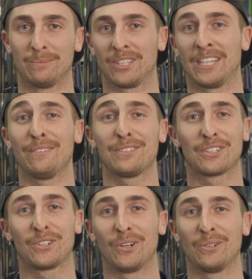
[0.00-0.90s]
So give us a
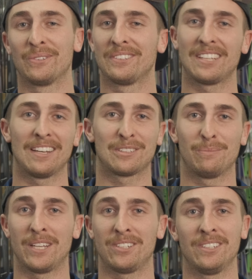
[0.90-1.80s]
call, send us a
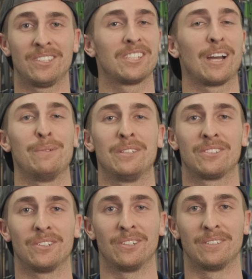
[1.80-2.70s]
message, come in
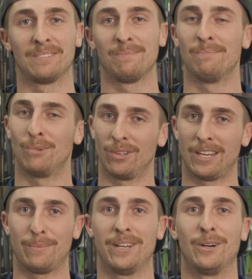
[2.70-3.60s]
store. More than
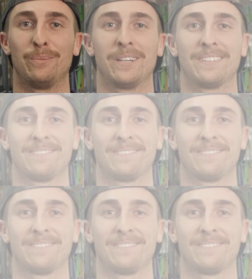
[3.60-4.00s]
happy to help you.